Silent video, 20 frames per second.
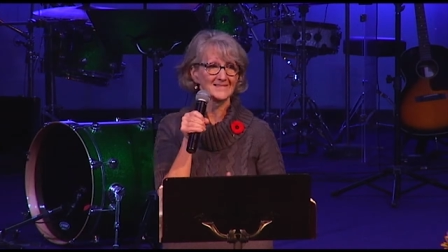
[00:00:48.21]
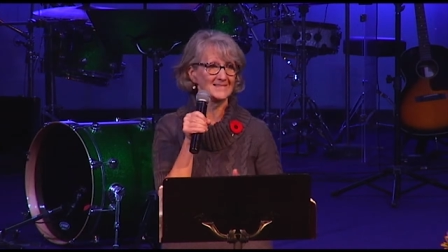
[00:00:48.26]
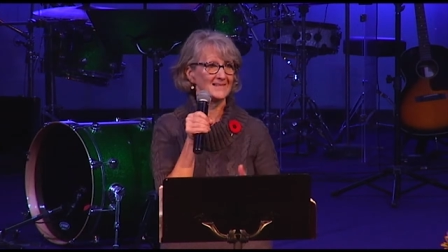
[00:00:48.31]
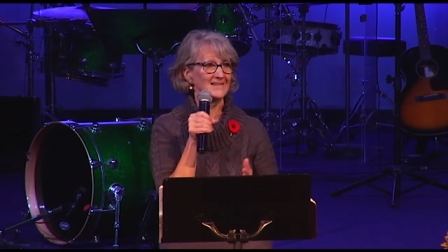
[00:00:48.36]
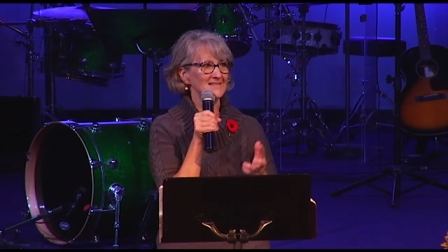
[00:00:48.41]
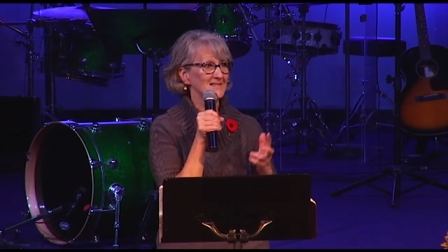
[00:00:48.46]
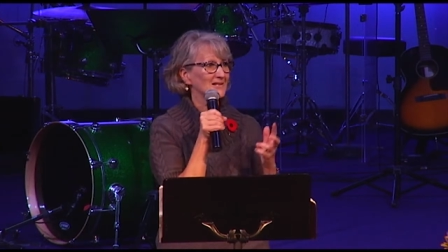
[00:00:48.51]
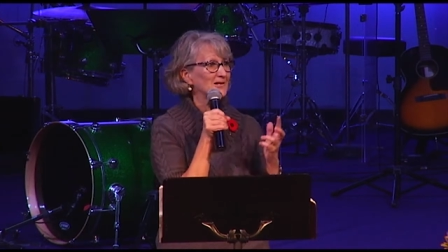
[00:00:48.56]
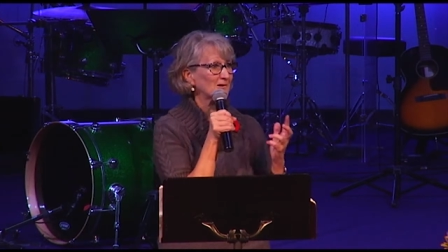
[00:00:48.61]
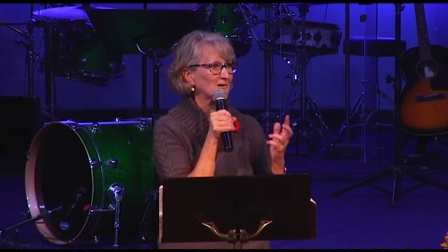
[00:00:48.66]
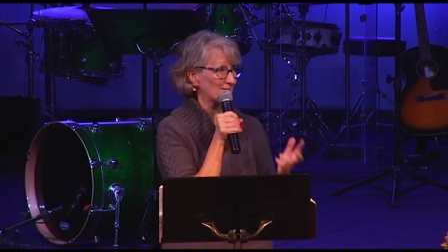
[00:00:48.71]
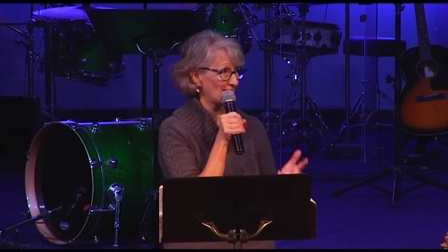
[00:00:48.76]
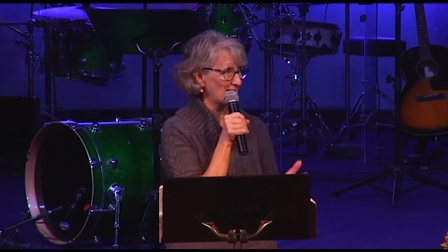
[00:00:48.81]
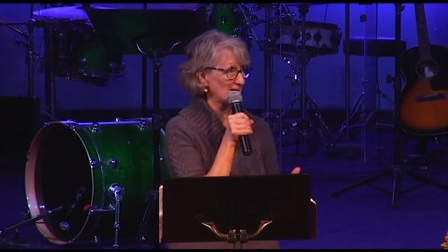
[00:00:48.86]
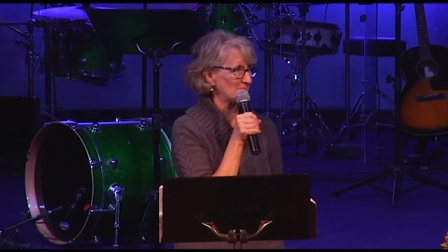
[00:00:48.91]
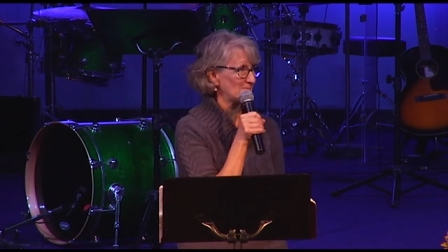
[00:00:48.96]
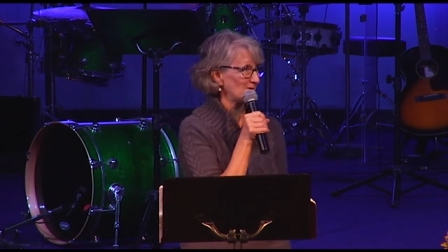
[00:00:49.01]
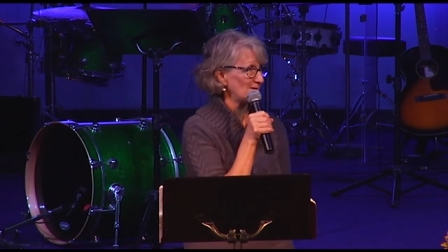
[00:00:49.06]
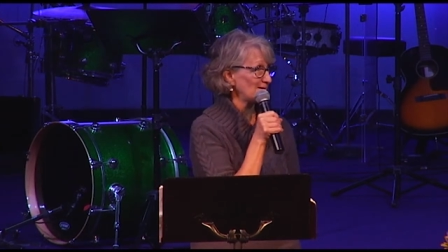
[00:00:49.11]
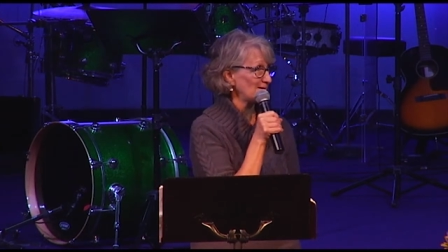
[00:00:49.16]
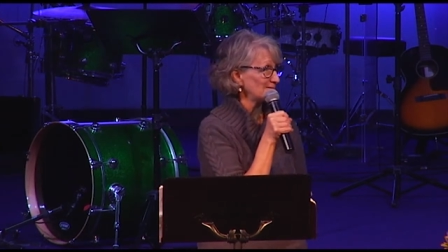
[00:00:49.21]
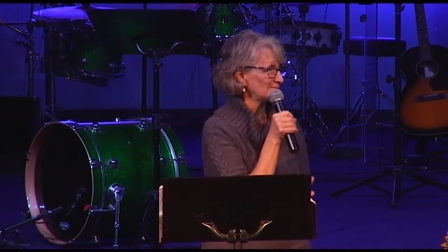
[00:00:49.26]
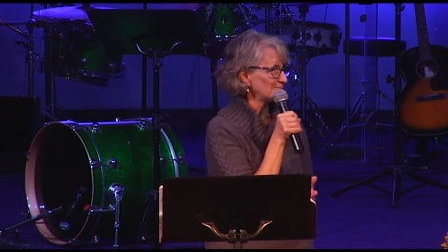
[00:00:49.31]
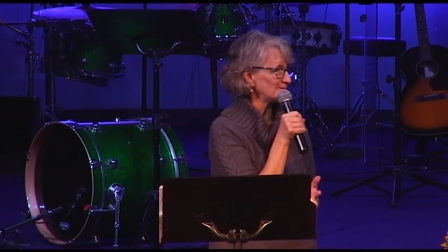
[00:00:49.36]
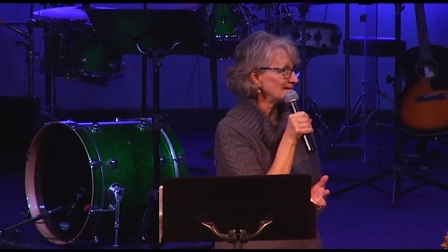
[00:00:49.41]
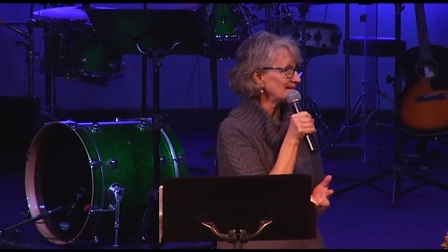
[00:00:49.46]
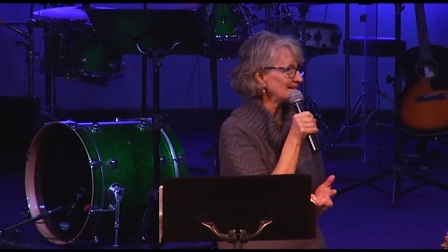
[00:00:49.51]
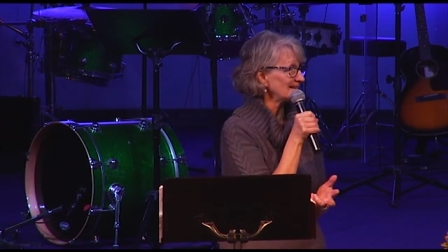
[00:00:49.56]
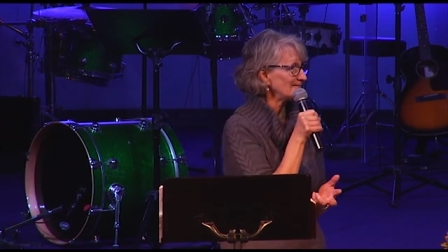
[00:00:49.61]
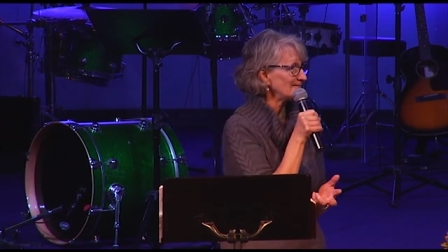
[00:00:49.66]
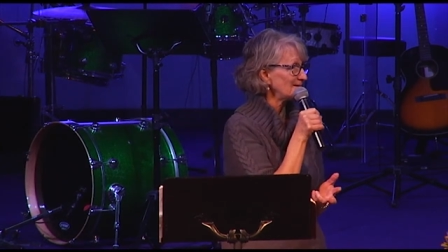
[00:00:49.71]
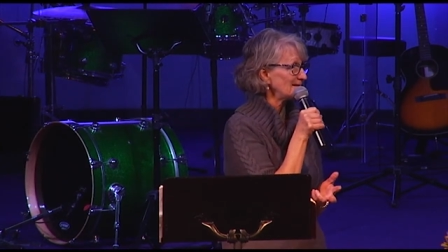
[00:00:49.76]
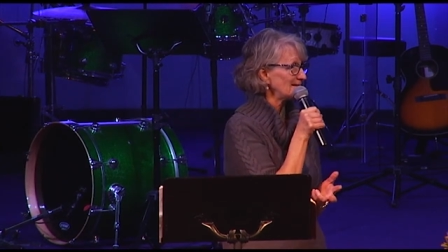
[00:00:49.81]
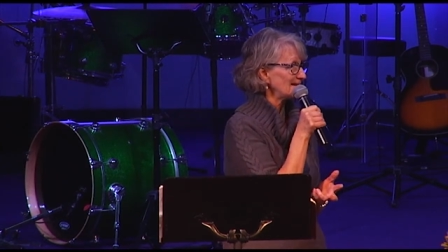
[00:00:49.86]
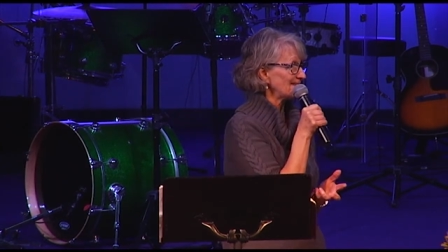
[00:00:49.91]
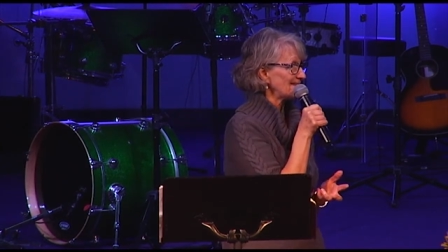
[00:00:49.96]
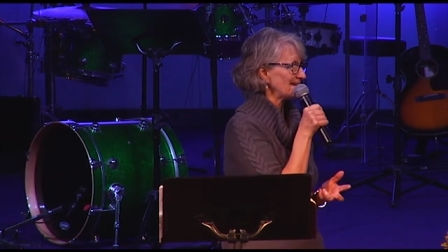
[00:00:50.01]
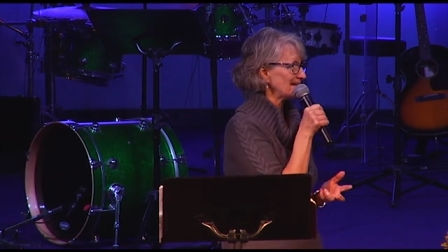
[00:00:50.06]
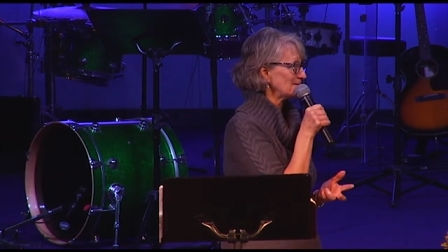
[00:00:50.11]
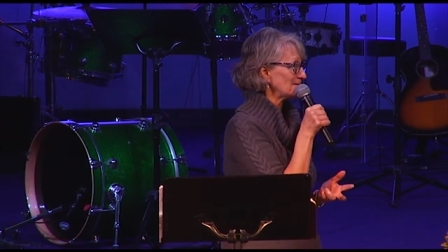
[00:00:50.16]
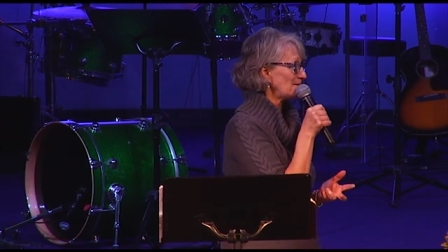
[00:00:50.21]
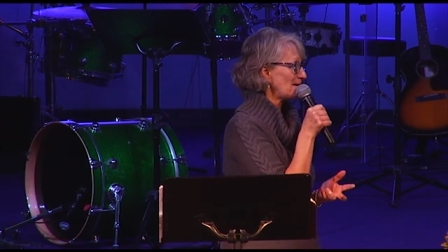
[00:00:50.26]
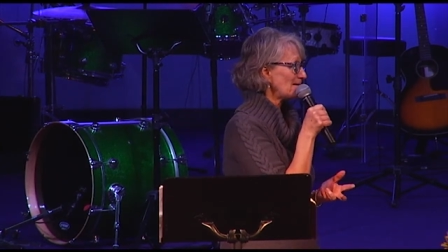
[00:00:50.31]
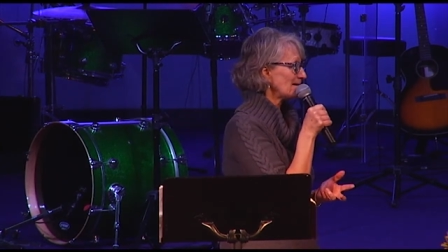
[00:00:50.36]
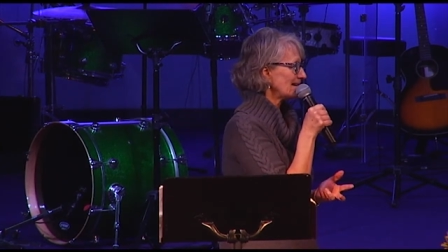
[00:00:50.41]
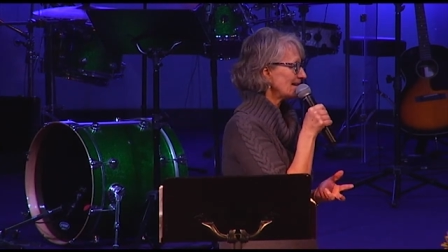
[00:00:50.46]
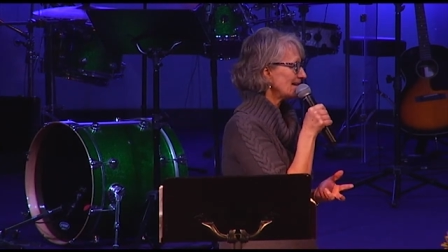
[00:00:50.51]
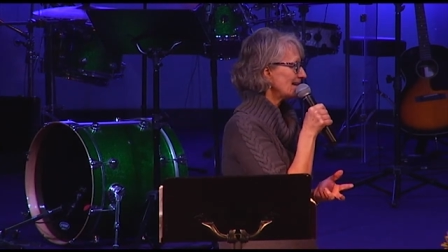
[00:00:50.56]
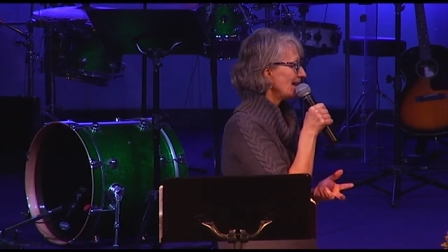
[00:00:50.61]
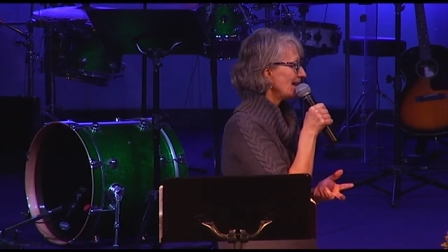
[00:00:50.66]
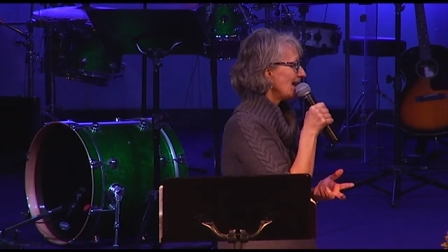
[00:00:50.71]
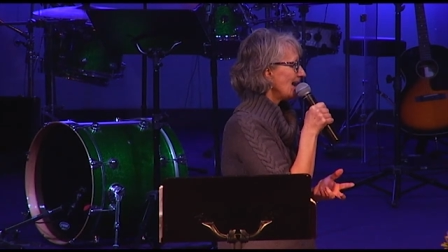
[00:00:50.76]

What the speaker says: it's incredible, really, when you think about it.